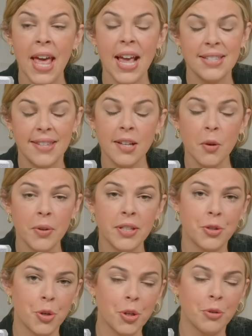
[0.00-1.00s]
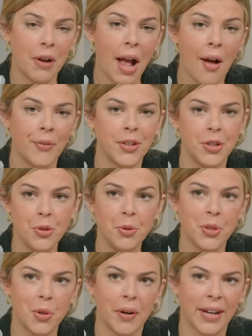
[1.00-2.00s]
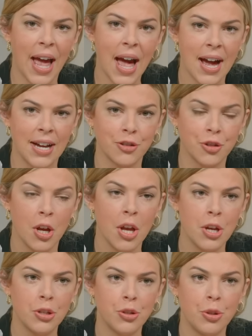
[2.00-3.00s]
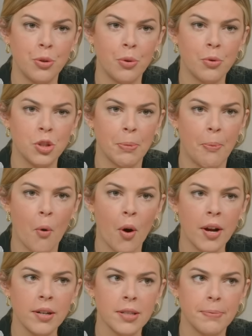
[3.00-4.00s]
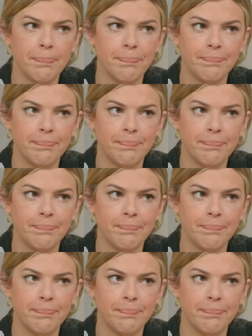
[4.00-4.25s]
is then going to turn around and use your cash to support